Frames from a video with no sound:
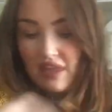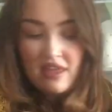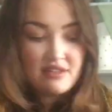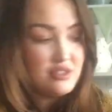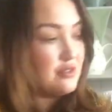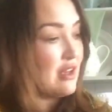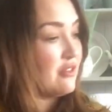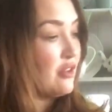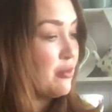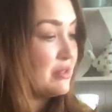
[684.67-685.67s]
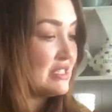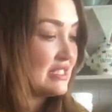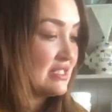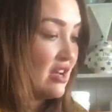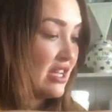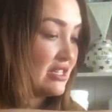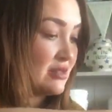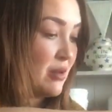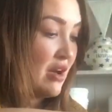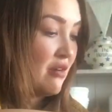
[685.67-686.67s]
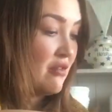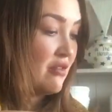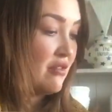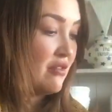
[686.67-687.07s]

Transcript: And do that on the opposite side as well.